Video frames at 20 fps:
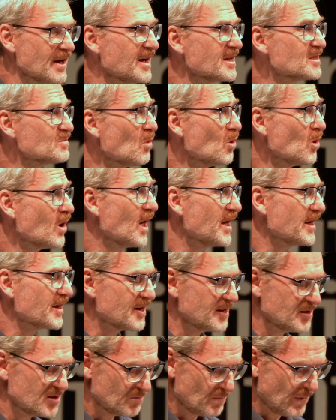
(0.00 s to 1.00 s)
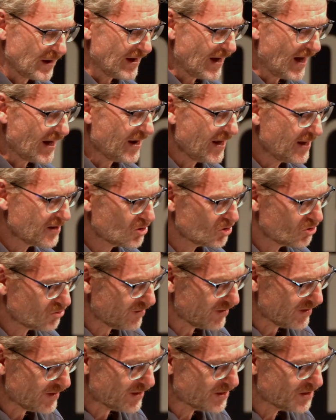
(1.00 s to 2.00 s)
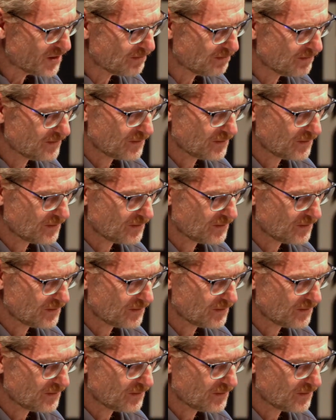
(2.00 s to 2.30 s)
is more likely to be an extrovert,